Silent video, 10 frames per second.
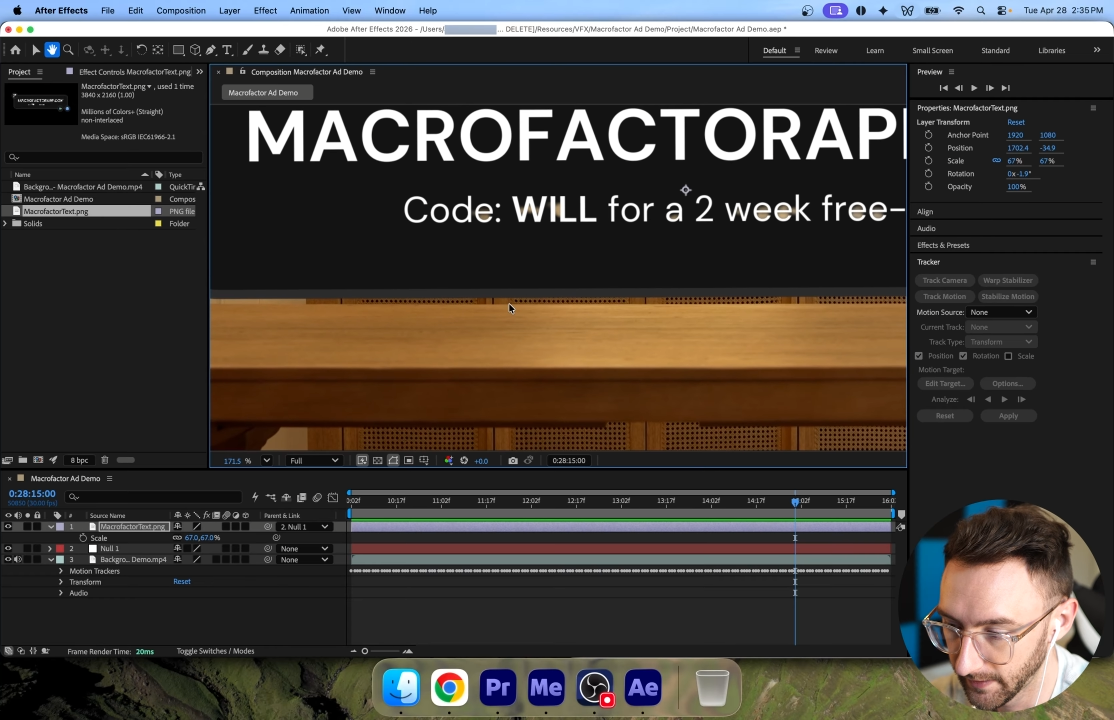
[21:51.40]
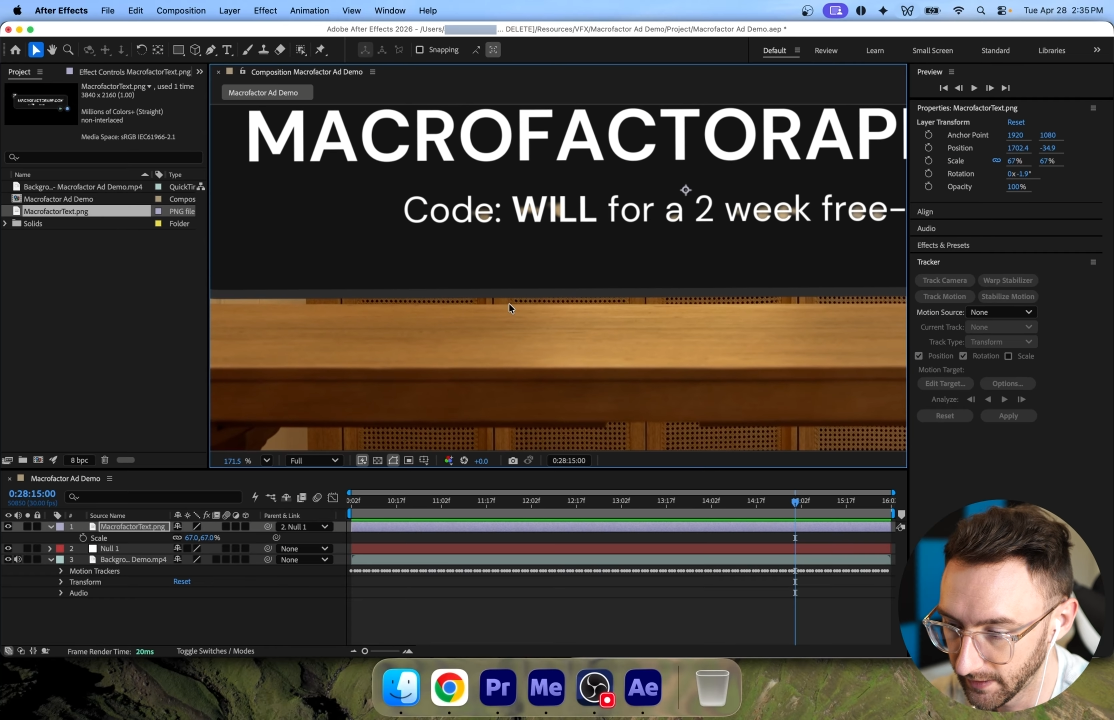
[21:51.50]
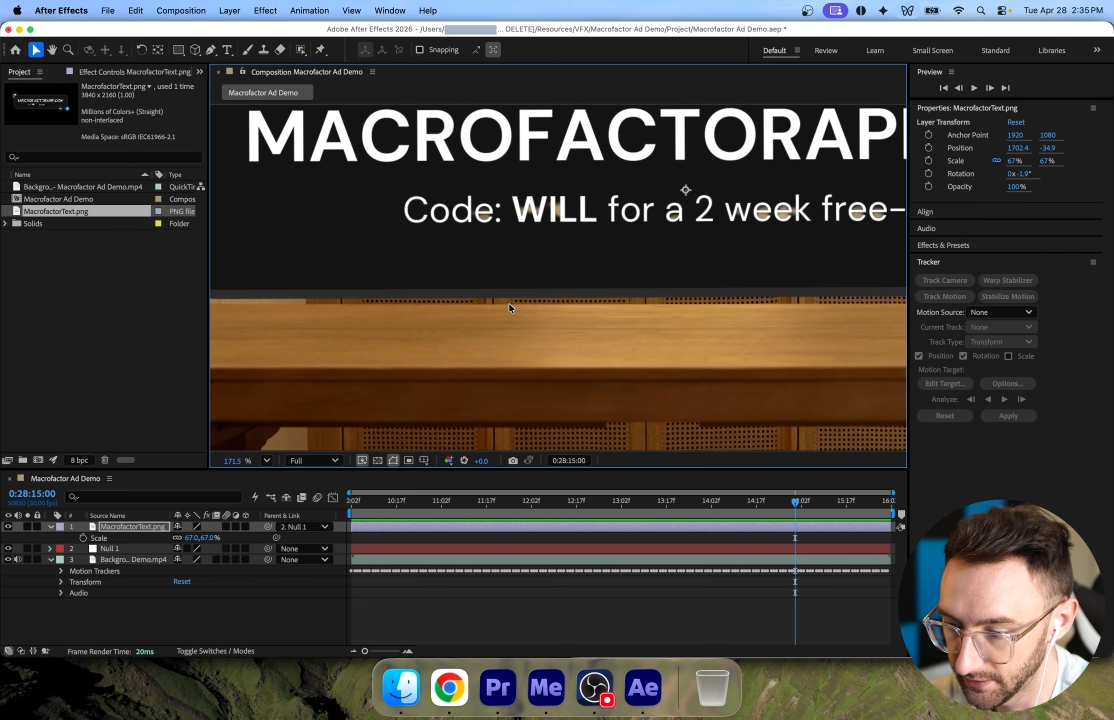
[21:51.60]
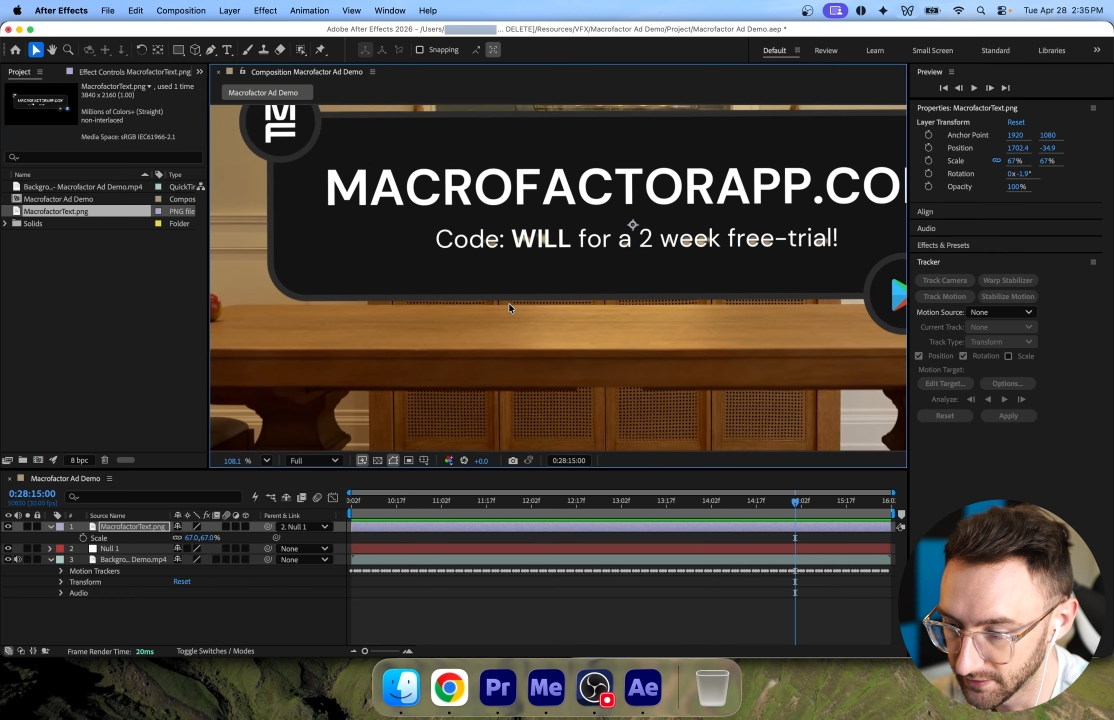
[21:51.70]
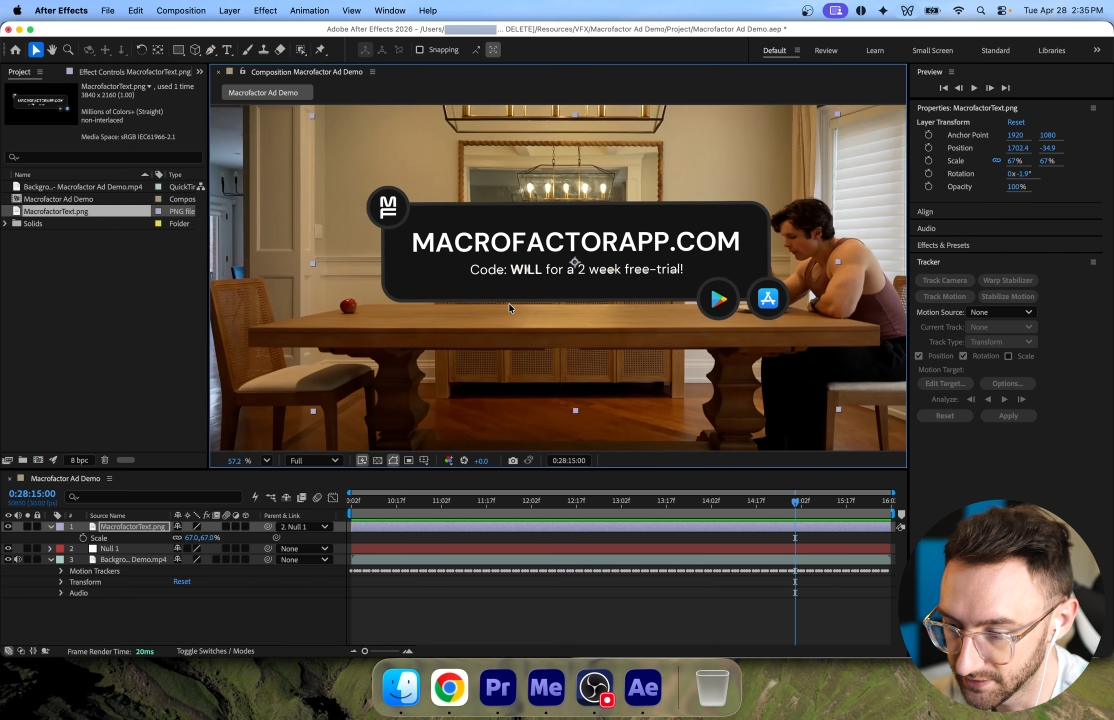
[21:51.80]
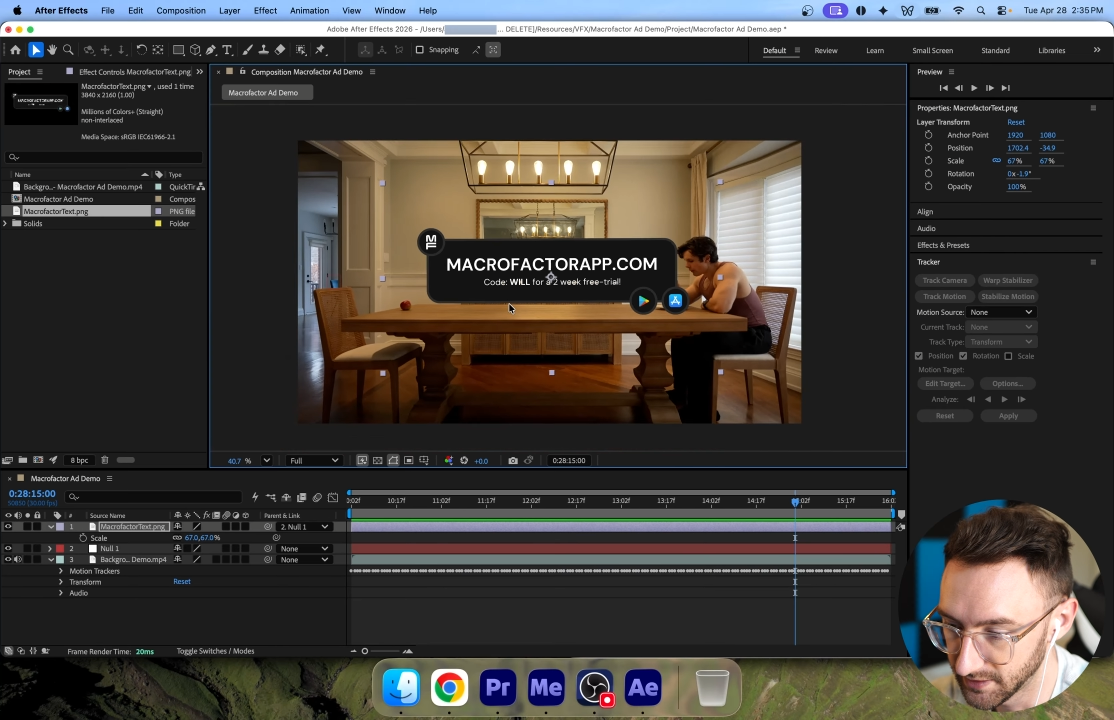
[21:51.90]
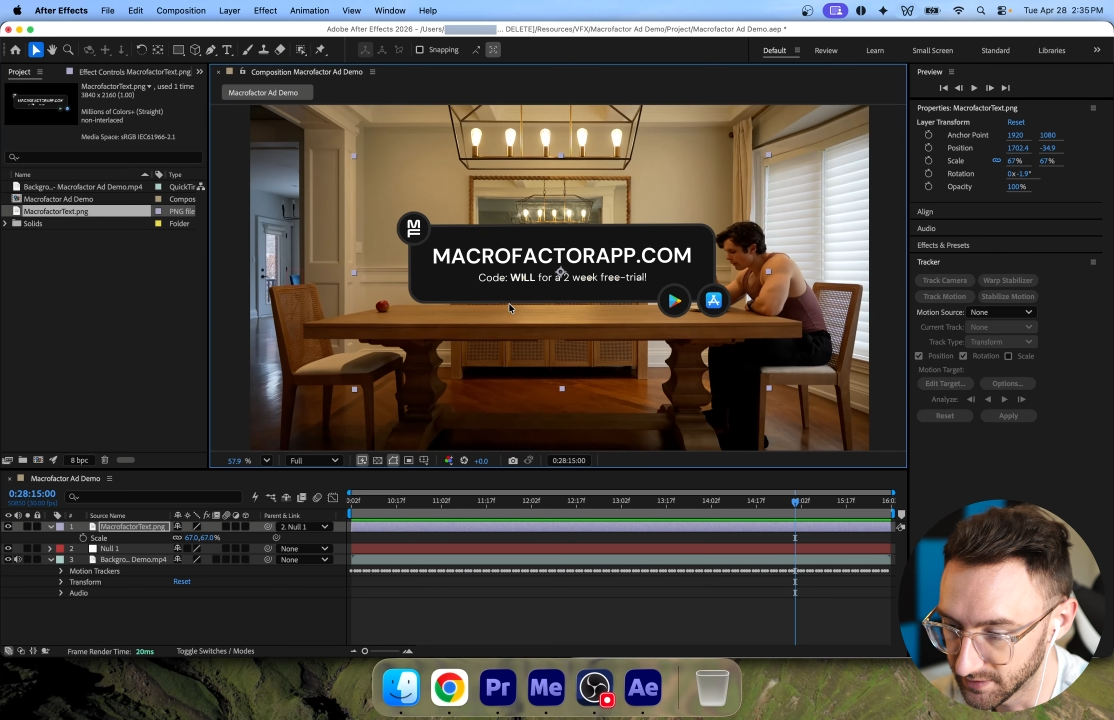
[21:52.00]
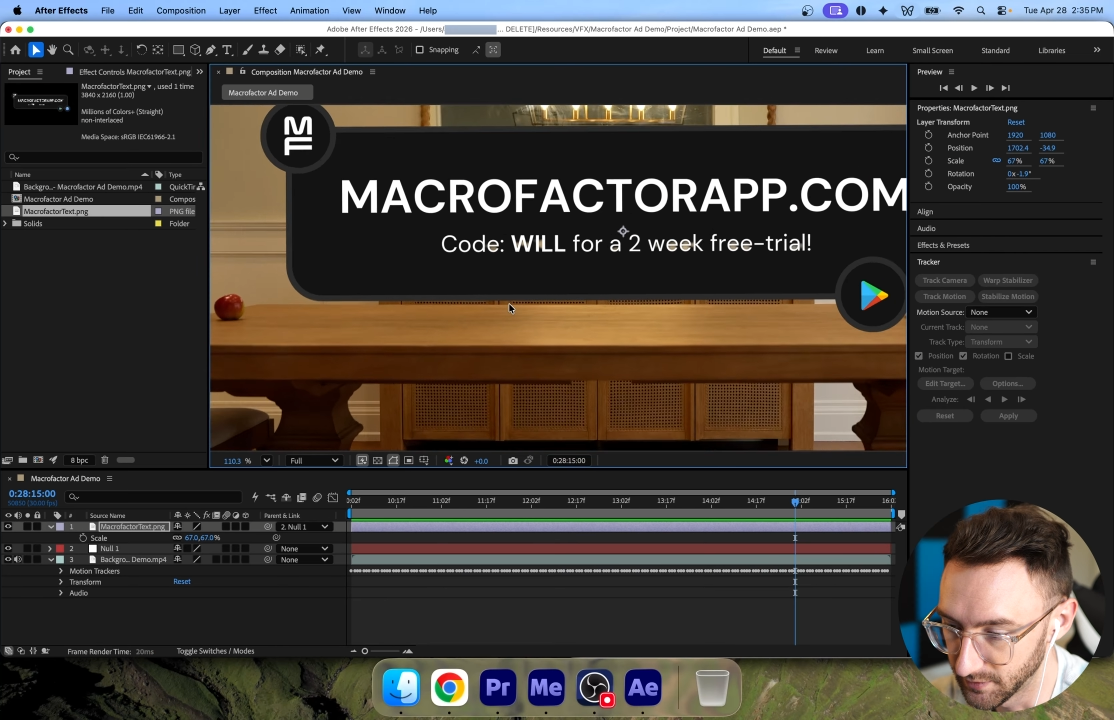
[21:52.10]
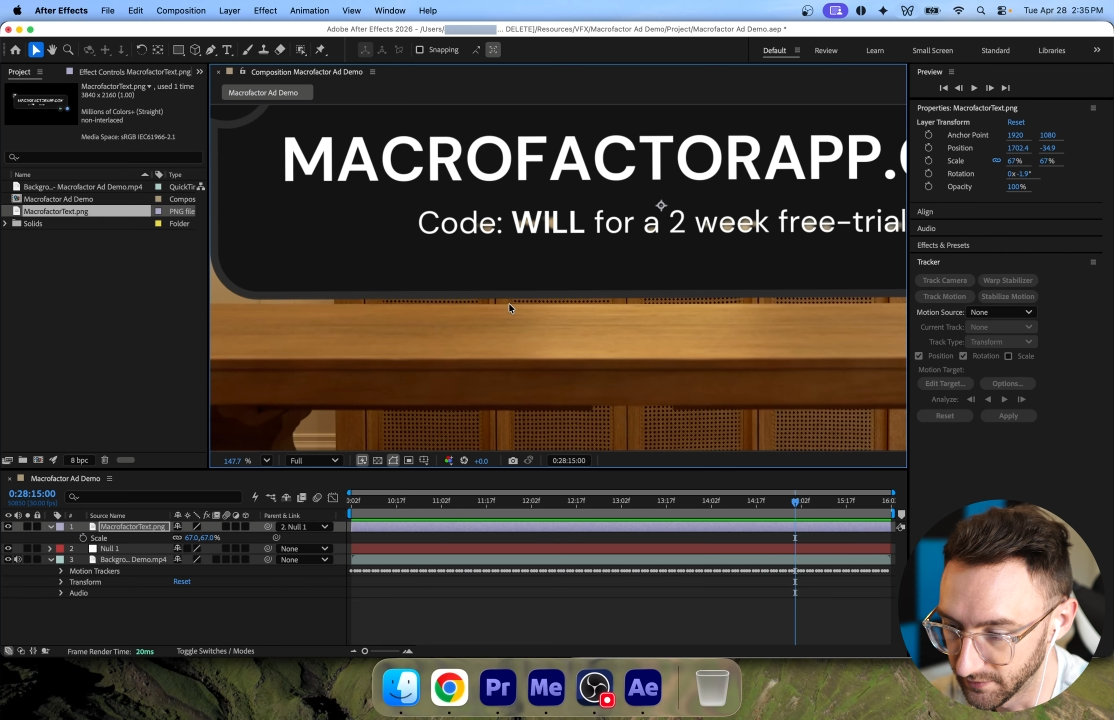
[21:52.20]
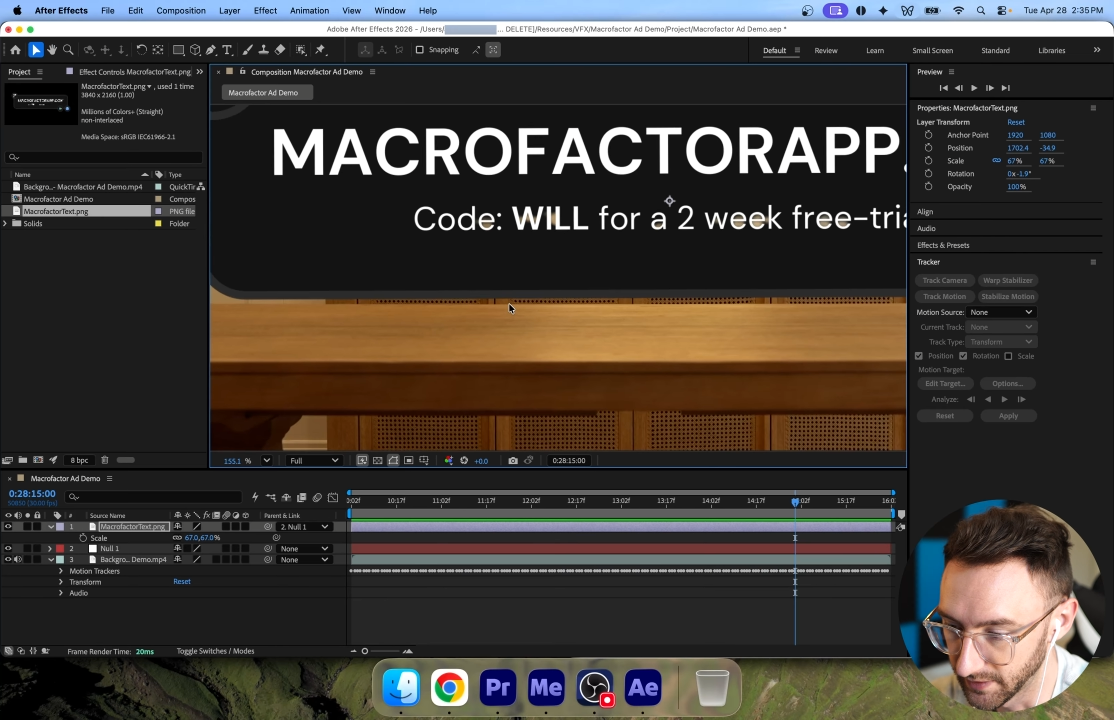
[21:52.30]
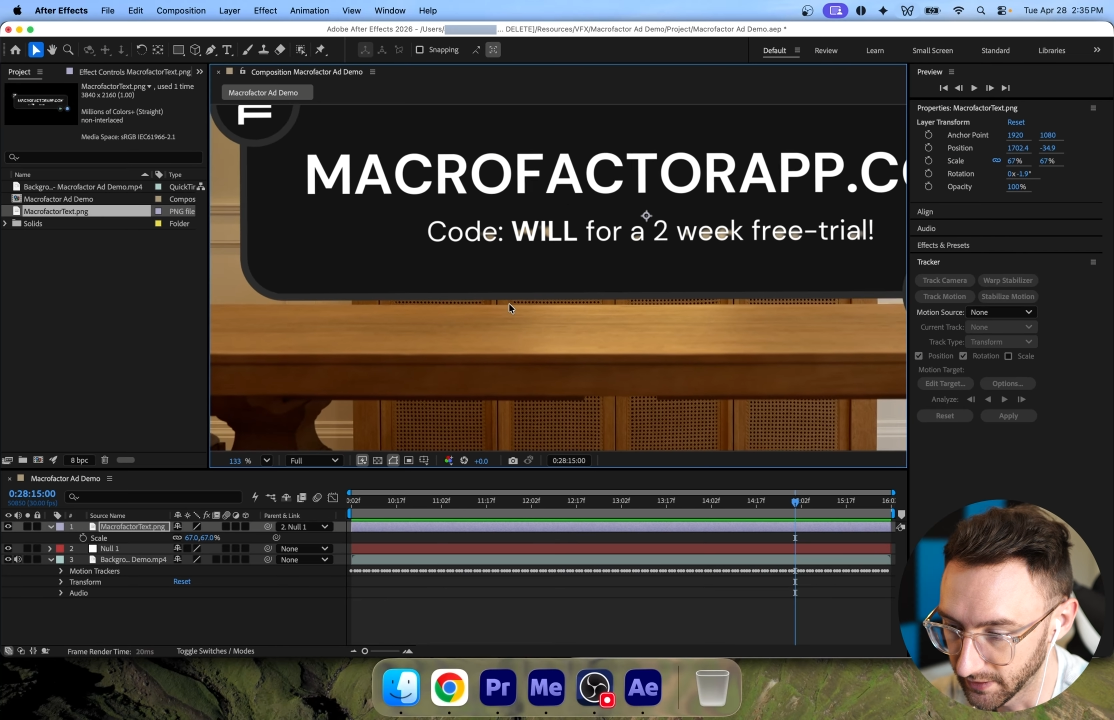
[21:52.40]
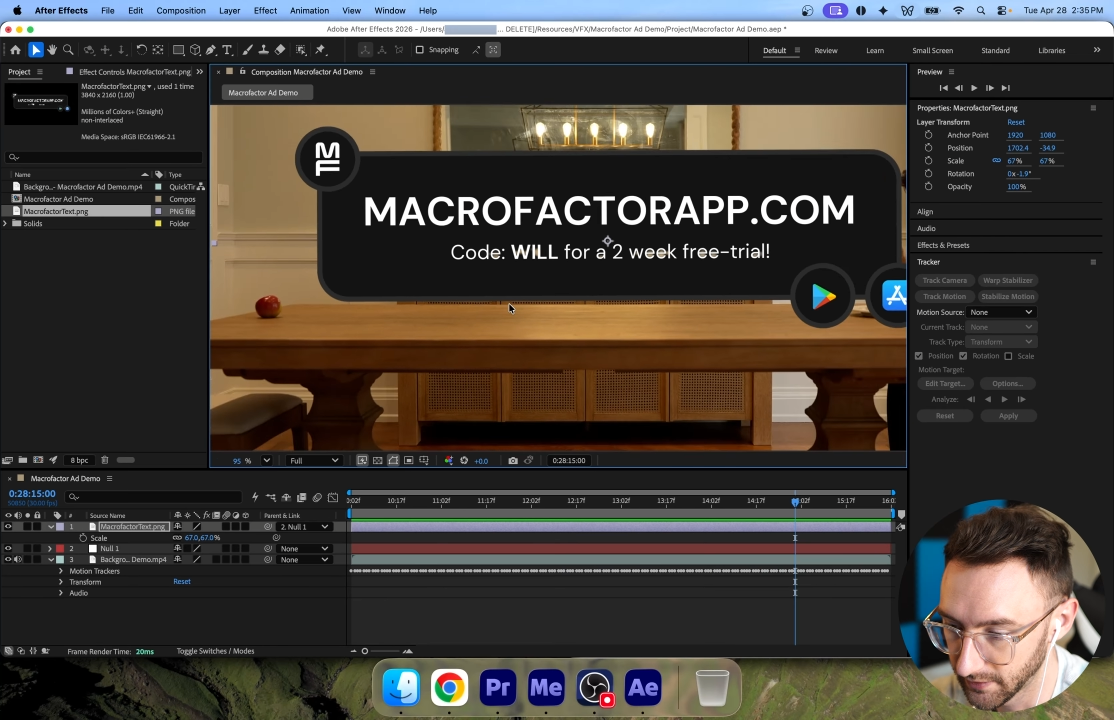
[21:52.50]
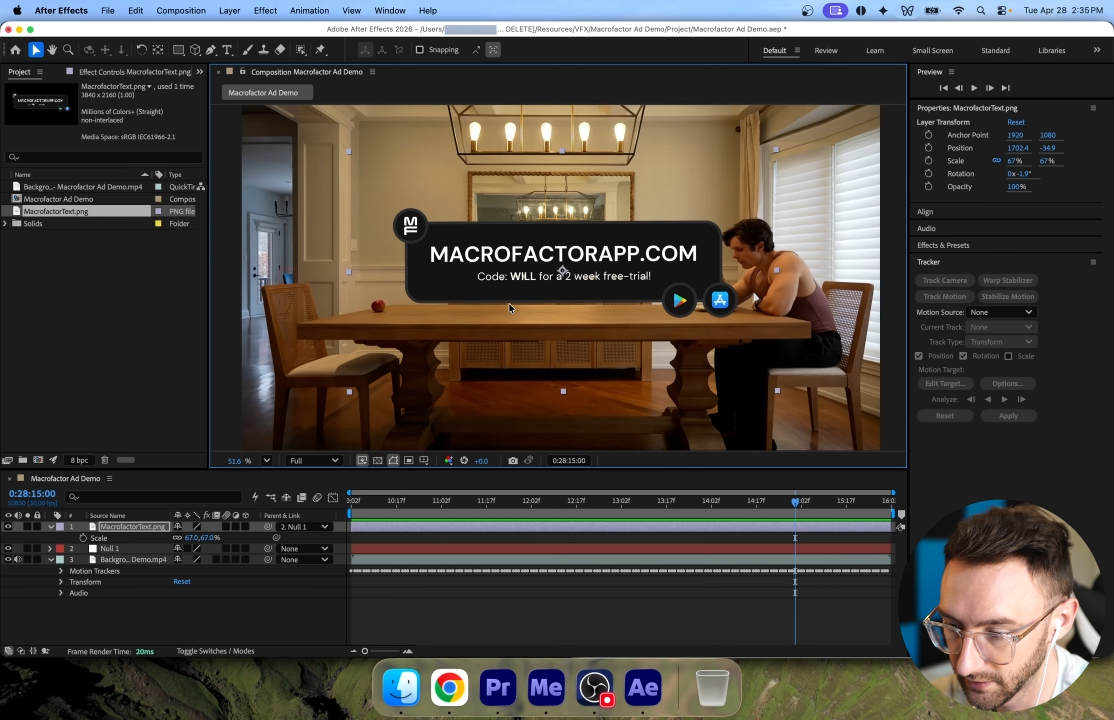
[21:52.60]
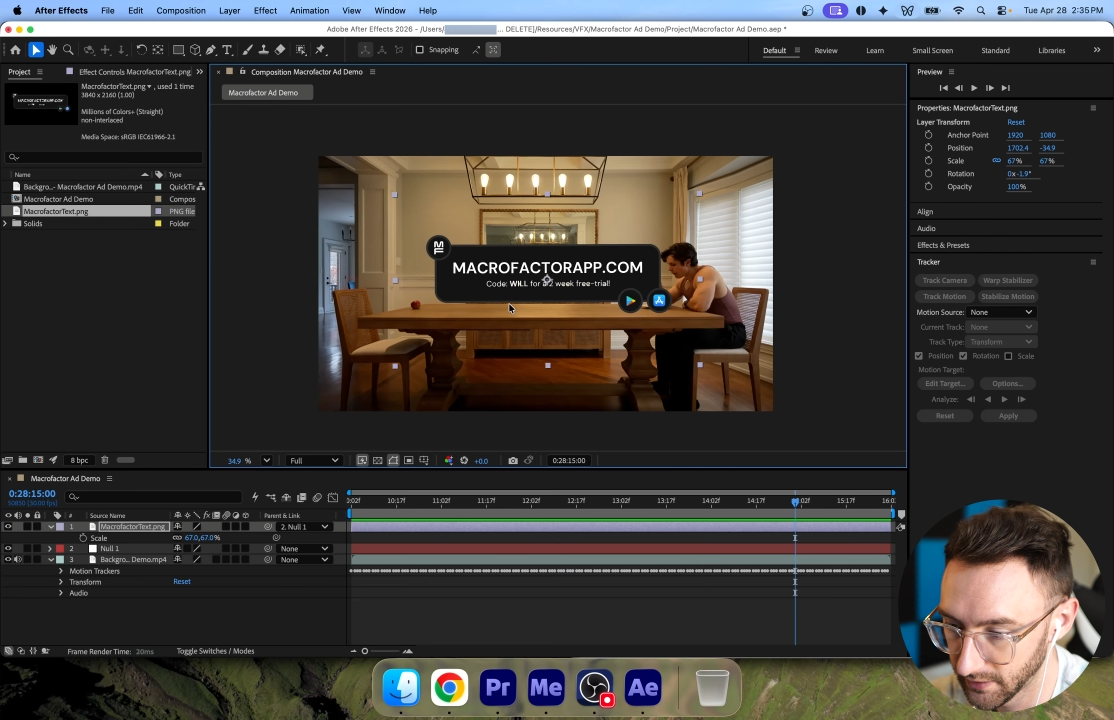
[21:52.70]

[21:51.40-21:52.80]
And you can see it's moving.